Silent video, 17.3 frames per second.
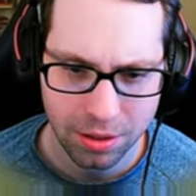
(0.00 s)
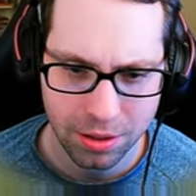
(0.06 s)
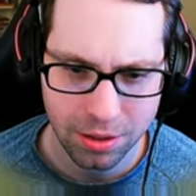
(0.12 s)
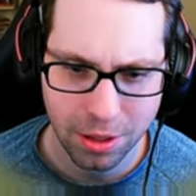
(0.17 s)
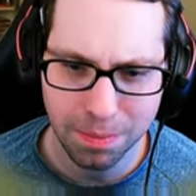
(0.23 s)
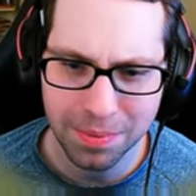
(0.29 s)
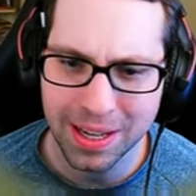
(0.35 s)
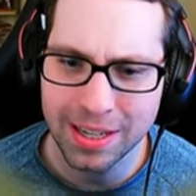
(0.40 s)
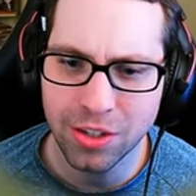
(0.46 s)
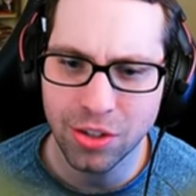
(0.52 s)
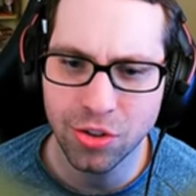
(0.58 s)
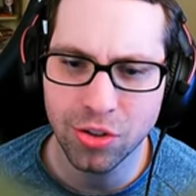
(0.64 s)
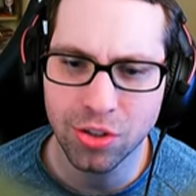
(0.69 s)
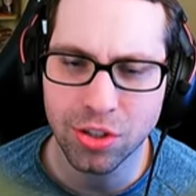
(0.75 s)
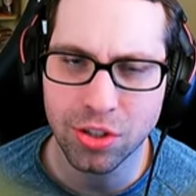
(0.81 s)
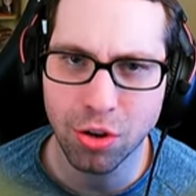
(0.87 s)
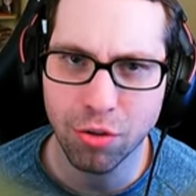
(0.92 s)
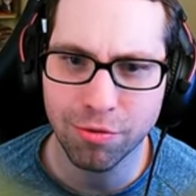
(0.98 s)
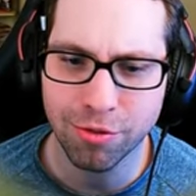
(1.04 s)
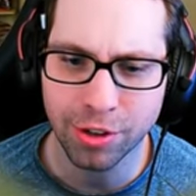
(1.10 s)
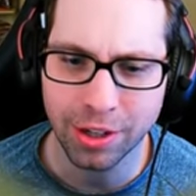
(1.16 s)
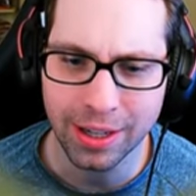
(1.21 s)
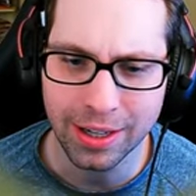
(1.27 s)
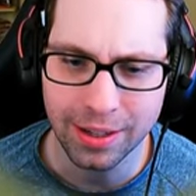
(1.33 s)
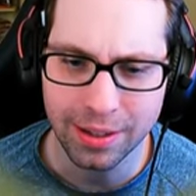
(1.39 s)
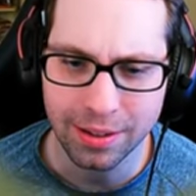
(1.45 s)
Some things you just don't
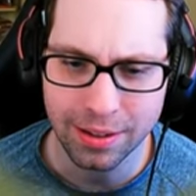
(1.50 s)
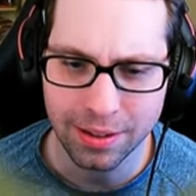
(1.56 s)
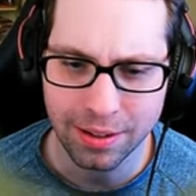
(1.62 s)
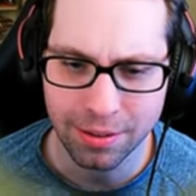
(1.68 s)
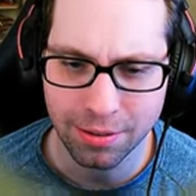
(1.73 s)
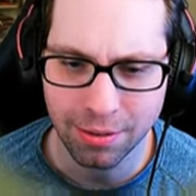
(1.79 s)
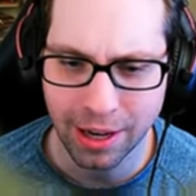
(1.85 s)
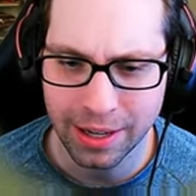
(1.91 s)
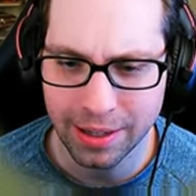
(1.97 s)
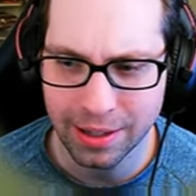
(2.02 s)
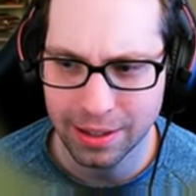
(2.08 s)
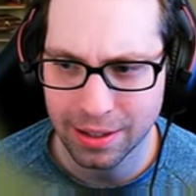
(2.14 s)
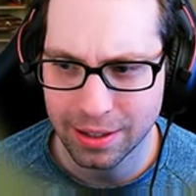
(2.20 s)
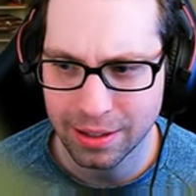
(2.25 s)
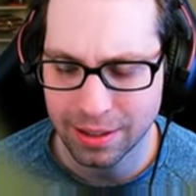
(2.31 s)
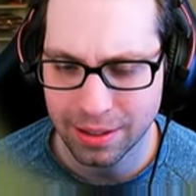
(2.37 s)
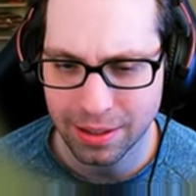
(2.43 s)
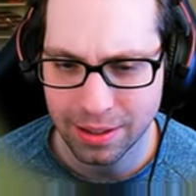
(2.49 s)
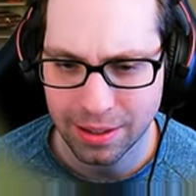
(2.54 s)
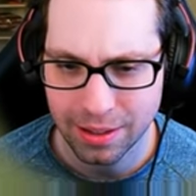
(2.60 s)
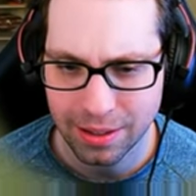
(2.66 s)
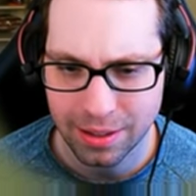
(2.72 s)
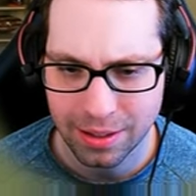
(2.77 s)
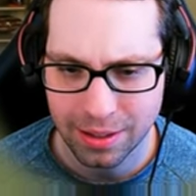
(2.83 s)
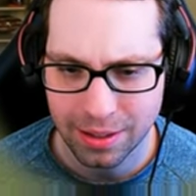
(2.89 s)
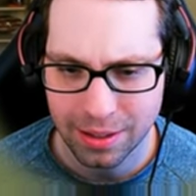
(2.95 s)
forget, right?
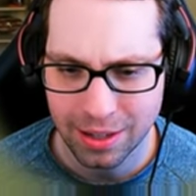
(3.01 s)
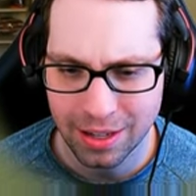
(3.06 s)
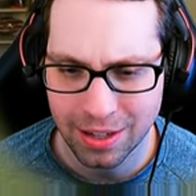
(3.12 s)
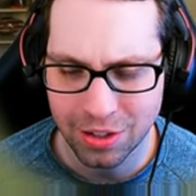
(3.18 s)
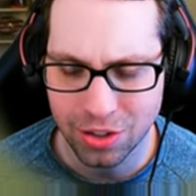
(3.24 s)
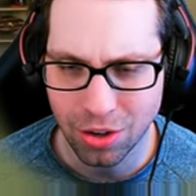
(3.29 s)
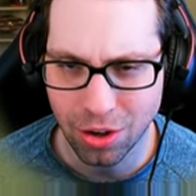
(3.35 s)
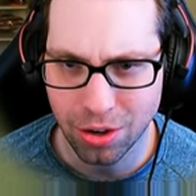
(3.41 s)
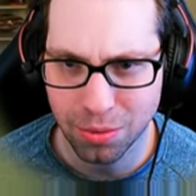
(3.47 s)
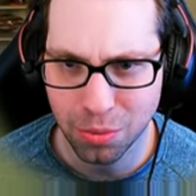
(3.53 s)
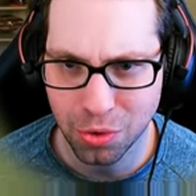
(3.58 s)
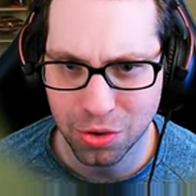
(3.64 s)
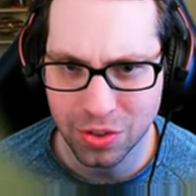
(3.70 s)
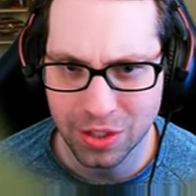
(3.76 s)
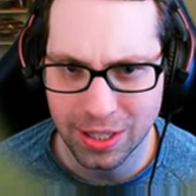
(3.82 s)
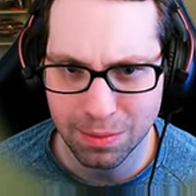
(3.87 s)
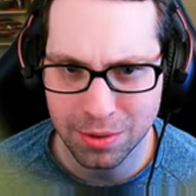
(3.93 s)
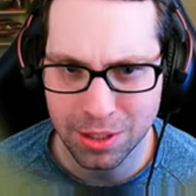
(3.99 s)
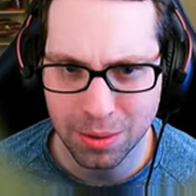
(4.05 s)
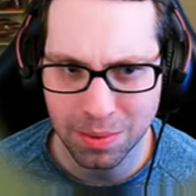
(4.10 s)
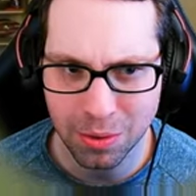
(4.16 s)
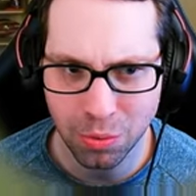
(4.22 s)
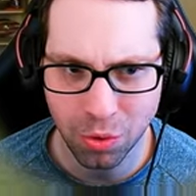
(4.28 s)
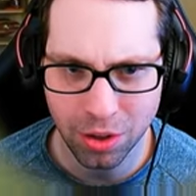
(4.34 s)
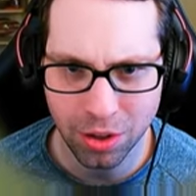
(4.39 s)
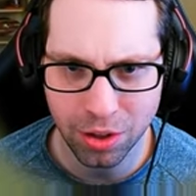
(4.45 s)
And Star Wars seems to
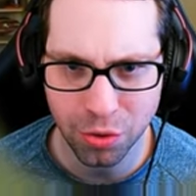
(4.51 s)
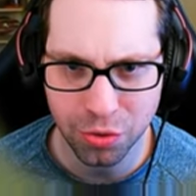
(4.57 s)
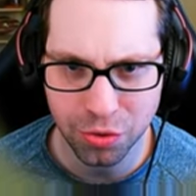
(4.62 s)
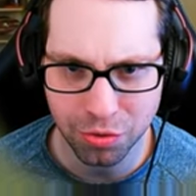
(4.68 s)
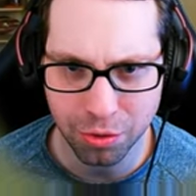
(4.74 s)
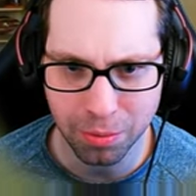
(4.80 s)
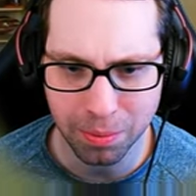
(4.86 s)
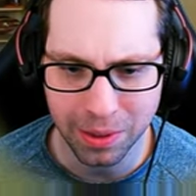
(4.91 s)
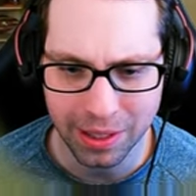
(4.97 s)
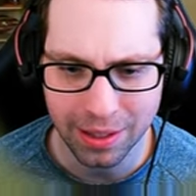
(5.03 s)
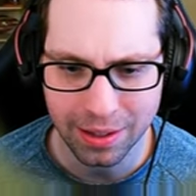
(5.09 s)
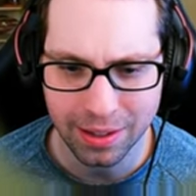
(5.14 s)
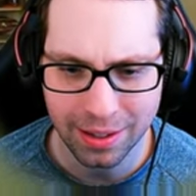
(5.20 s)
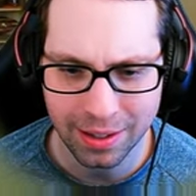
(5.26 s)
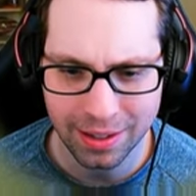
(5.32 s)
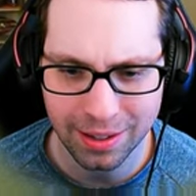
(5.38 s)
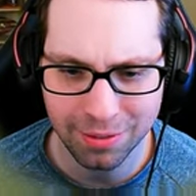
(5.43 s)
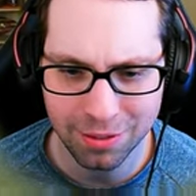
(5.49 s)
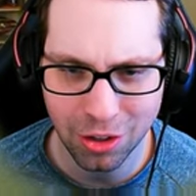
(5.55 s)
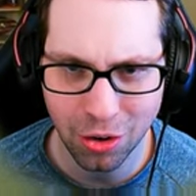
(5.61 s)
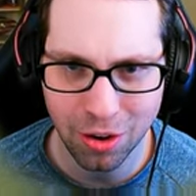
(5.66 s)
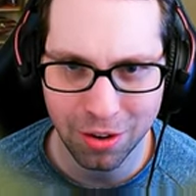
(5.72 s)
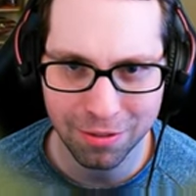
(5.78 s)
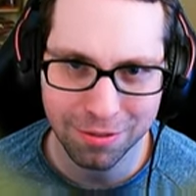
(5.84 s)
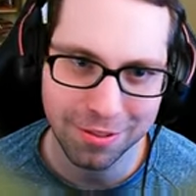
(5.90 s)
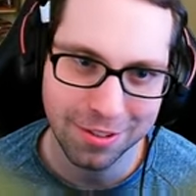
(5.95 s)
be one of those for me. Even
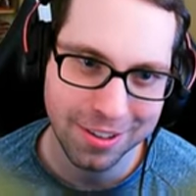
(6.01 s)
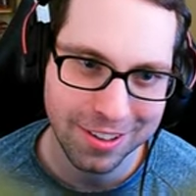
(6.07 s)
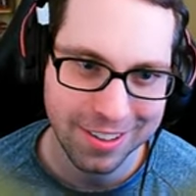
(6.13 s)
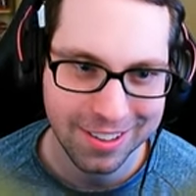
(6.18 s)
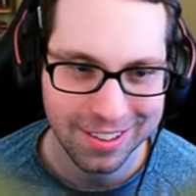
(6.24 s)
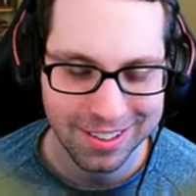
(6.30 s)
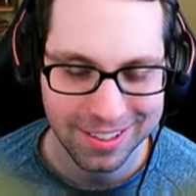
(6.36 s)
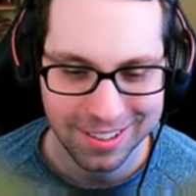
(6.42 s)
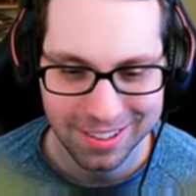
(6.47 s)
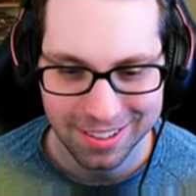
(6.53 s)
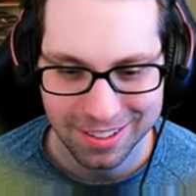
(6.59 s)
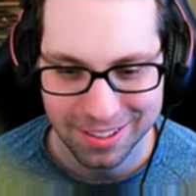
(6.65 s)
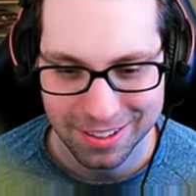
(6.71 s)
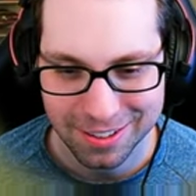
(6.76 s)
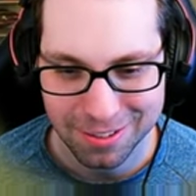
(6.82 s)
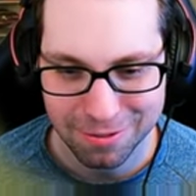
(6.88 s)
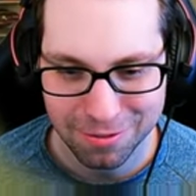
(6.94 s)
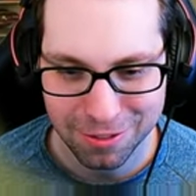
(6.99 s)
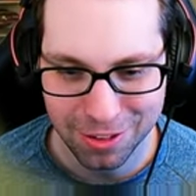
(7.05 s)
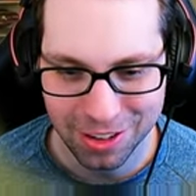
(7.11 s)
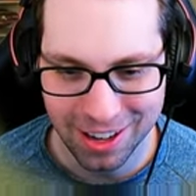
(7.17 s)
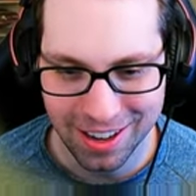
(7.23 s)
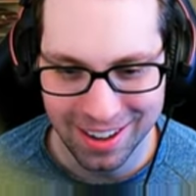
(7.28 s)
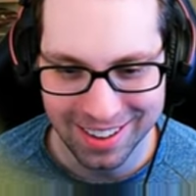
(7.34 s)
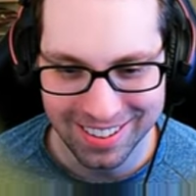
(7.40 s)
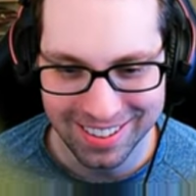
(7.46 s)
though I've
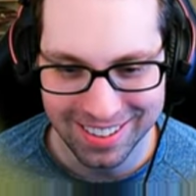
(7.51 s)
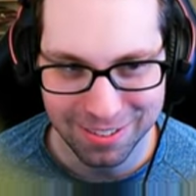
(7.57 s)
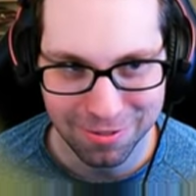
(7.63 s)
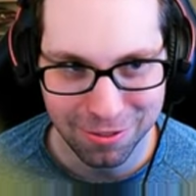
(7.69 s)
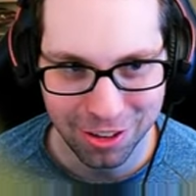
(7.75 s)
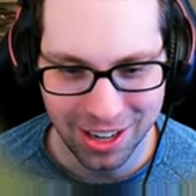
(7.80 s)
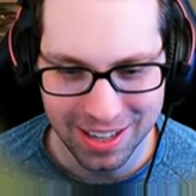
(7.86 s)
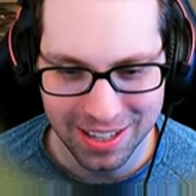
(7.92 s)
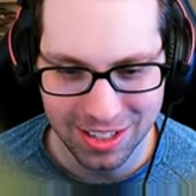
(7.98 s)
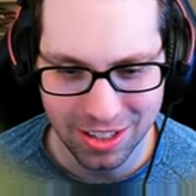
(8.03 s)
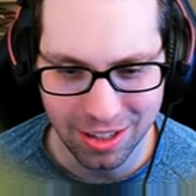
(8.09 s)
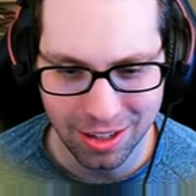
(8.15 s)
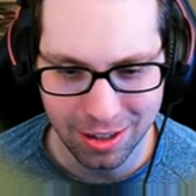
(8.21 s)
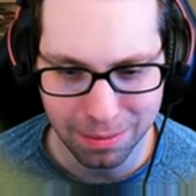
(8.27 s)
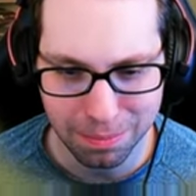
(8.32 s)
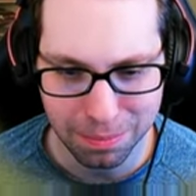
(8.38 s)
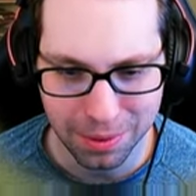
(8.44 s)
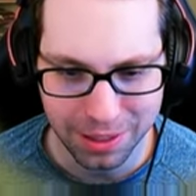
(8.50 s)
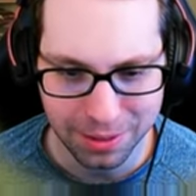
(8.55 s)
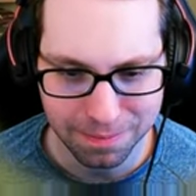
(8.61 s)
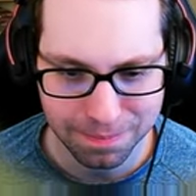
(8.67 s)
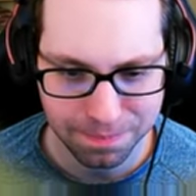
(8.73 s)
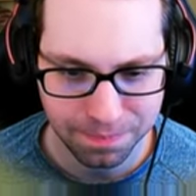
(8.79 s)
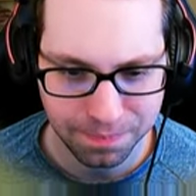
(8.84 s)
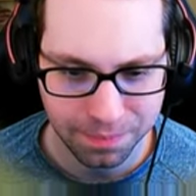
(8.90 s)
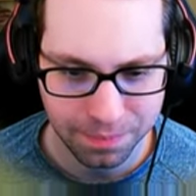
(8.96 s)
forgot, forgot some, but...
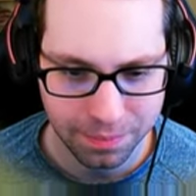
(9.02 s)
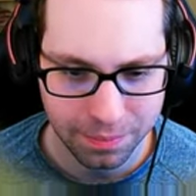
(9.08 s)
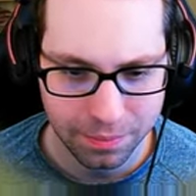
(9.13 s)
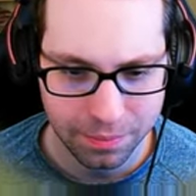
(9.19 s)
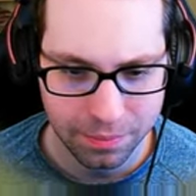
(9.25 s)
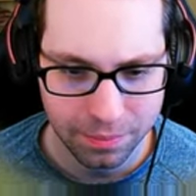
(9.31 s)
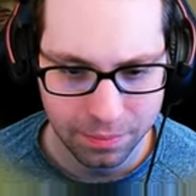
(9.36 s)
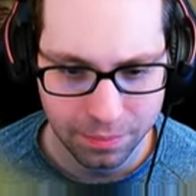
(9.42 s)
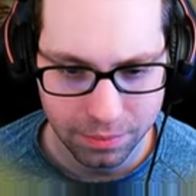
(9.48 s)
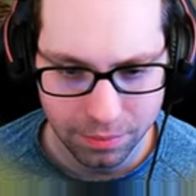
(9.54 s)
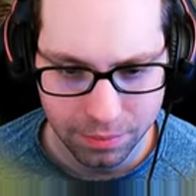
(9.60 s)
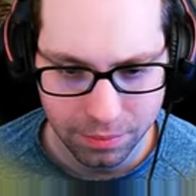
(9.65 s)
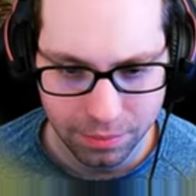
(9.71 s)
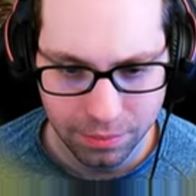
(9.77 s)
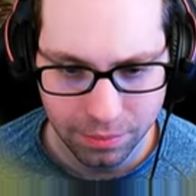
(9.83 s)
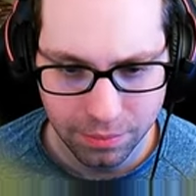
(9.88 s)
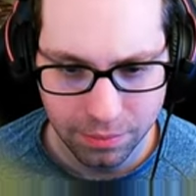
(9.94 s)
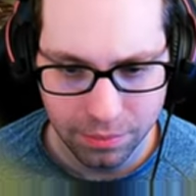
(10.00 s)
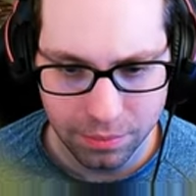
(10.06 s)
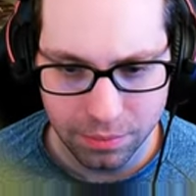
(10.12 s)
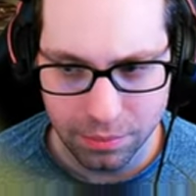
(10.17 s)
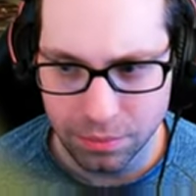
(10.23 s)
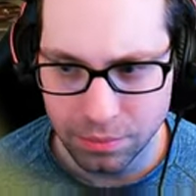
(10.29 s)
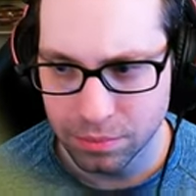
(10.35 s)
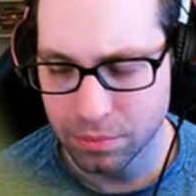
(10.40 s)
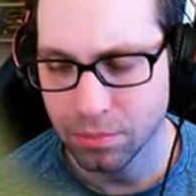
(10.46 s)
So far,
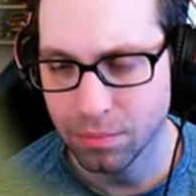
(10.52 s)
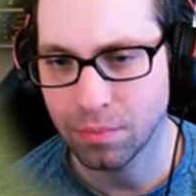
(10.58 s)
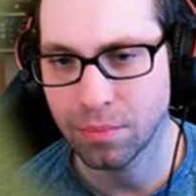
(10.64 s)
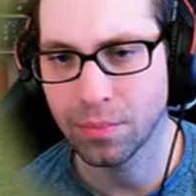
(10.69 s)
so good.